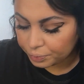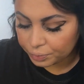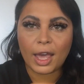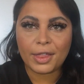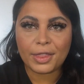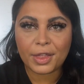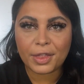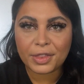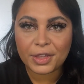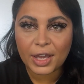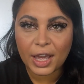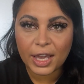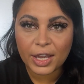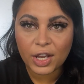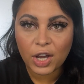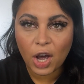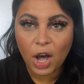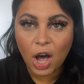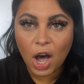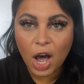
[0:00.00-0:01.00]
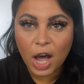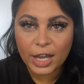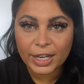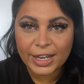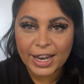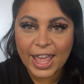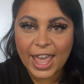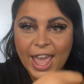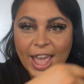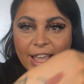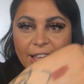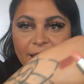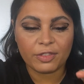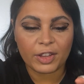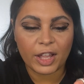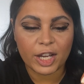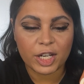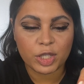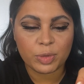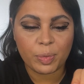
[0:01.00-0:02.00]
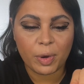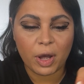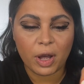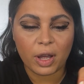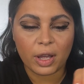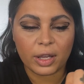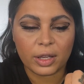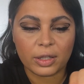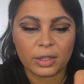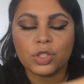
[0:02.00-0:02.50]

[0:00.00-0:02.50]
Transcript: And then the iconic Fleshpot.